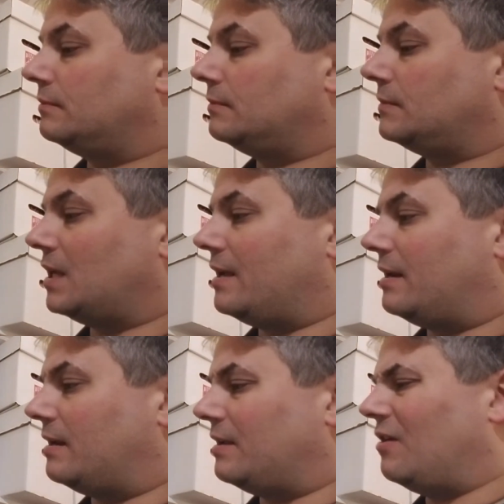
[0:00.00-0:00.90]

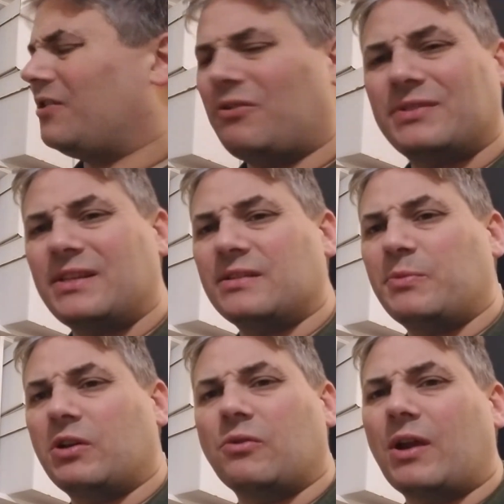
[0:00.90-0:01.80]
And, you know, you don't see this
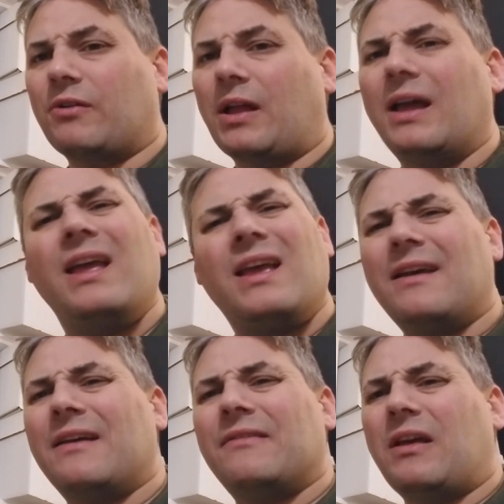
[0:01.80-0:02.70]
book around a lot.
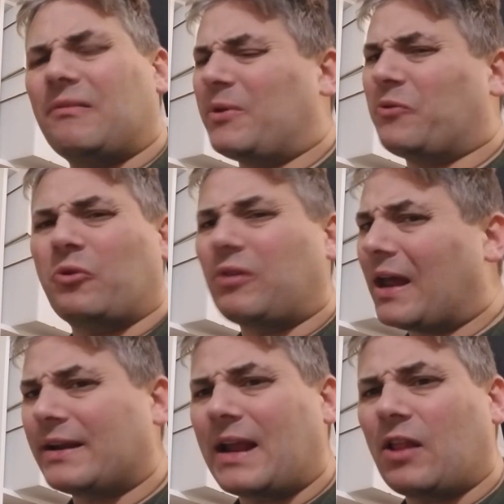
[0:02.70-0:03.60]
I've been through a lot
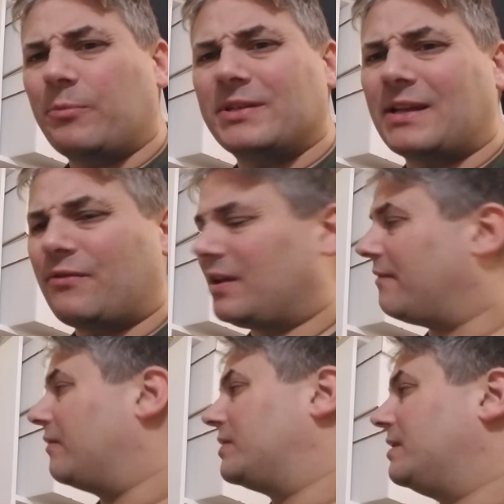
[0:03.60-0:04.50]
of dollar bins. I don't think I've
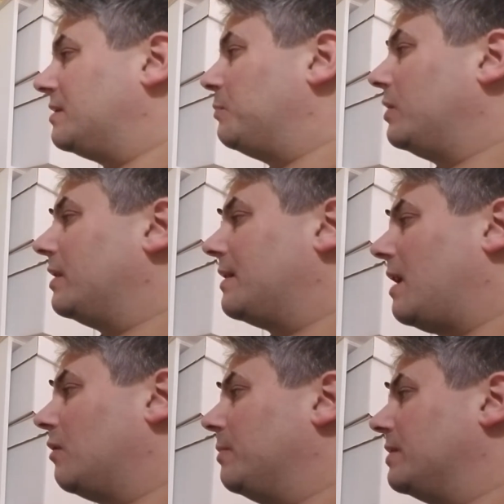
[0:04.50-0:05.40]
ever seen this book in a
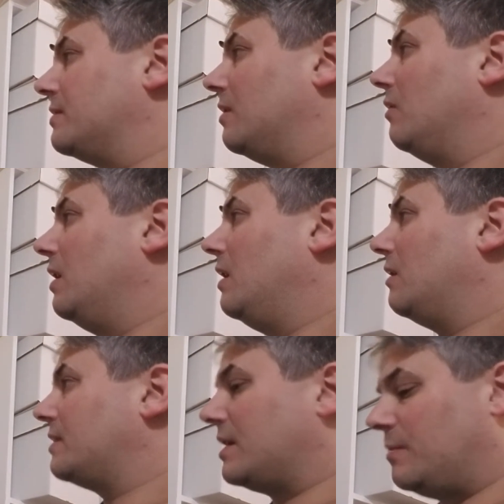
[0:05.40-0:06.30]
dollar bin, so
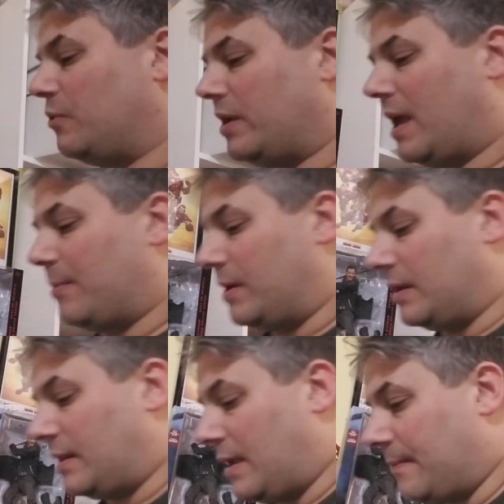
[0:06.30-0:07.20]
I'm actually pretty happy to
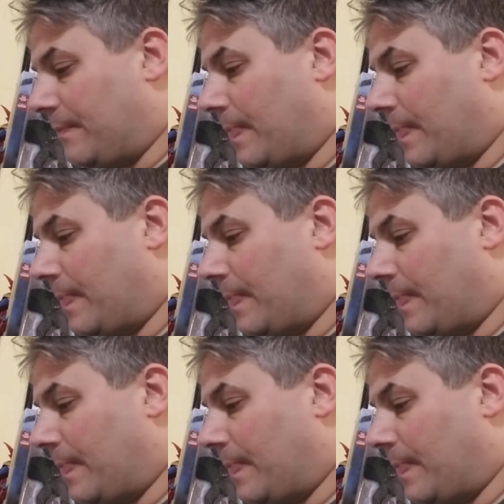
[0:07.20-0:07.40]
get that.